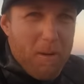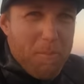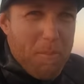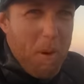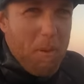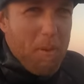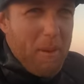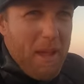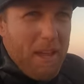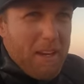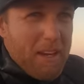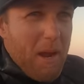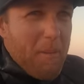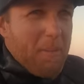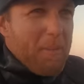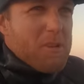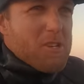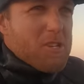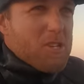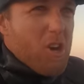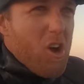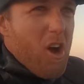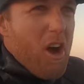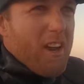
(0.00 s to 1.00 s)
I'll probably end up in
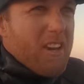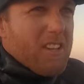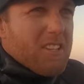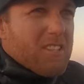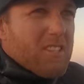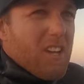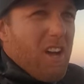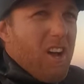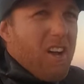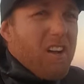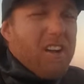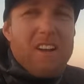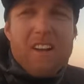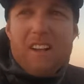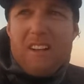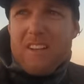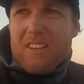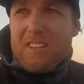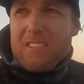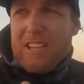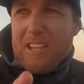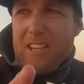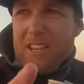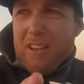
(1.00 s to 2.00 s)
China. So
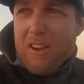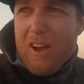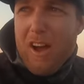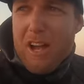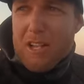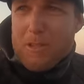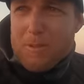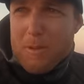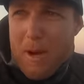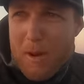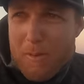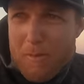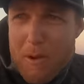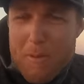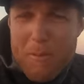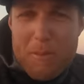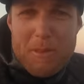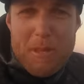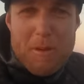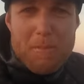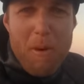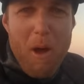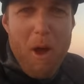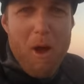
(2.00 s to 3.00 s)
see you guys when I'm
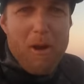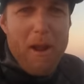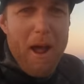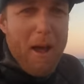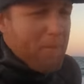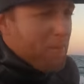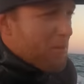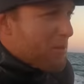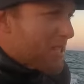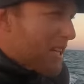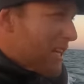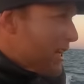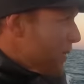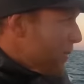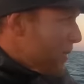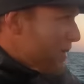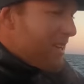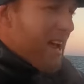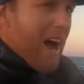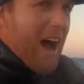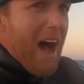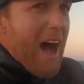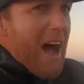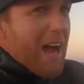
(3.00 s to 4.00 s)
ripping the boat up. It's gonna be
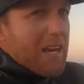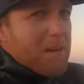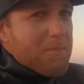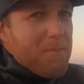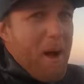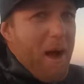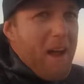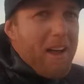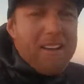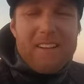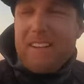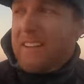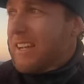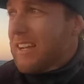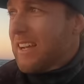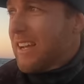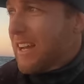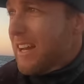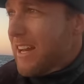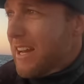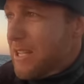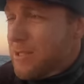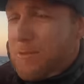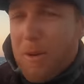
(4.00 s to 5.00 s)
dark, but
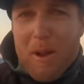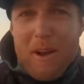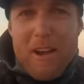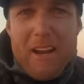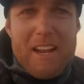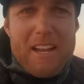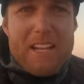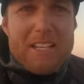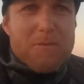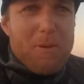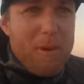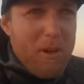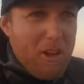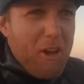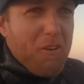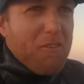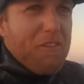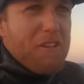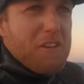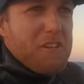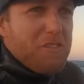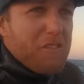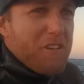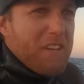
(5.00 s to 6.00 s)
it is what it is. We're gonna
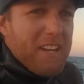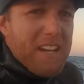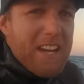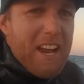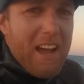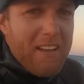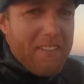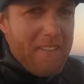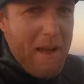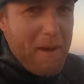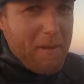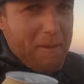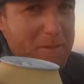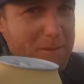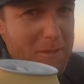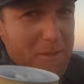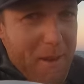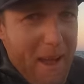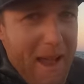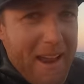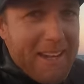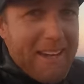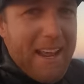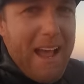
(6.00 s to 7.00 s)
fish for dinner, and that was the
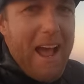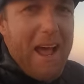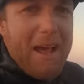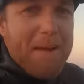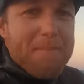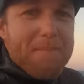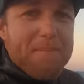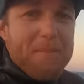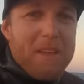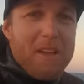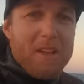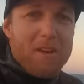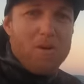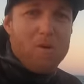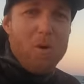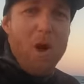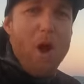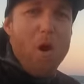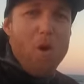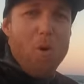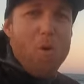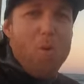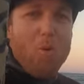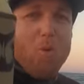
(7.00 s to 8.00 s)
main game.
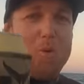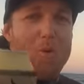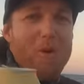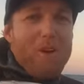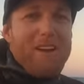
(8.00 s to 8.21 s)
Woo!